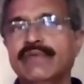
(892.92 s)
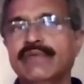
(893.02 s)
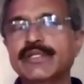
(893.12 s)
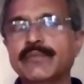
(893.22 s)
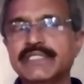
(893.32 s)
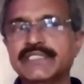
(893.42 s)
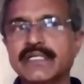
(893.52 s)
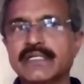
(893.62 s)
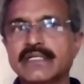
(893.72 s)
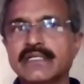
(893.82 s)
when you
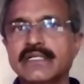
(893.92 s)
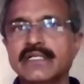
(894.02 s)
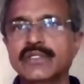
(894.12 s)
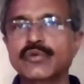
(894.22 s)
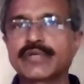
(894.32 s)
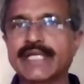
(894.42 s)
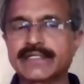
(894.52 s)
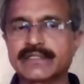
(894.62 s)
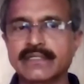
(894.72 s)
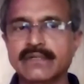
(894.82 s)
measure, you
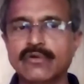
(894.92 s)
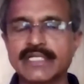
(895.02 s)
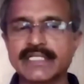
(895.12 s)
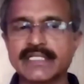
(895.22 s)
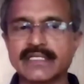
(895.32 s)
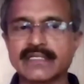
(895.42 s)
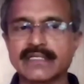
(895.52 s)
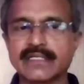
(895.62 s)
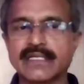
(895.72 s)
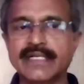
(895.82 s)
get only the
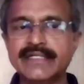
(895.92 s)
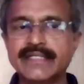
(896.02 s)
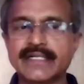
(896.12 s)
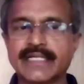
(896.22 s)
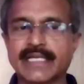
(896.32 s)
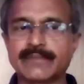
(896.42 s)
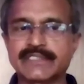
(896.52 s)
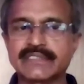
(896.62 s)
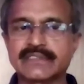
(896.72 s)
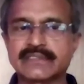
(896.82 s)
internal
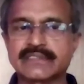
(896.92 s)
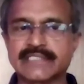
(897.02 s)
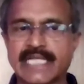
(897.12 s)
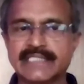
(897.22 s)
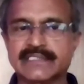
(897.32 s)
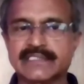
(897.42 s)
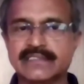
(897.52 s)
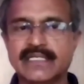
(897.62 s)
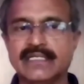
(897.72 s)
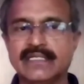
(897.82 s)
dimensions sans
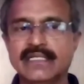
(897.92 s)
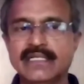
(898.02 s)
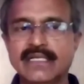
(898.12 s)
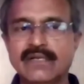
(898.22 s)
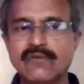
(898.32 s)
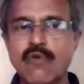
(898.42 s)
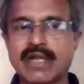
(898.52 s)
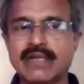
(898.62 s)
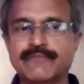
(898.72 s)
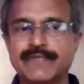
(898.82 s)
the wall
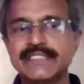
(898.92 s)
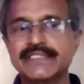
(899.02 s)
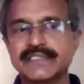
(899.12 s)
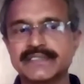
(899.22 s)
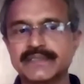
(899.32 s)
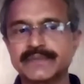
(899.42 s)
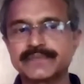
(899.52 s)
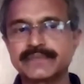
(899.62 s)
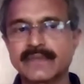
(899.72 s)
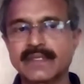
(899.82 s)
finishes.
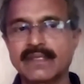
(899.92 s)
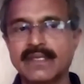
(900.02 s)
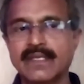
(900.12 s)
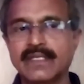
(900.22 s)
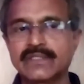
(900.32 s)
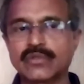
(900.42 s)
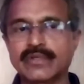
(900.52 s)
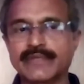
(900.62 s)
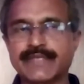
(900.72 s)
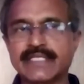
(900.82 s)
So
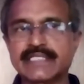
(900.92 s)
if he has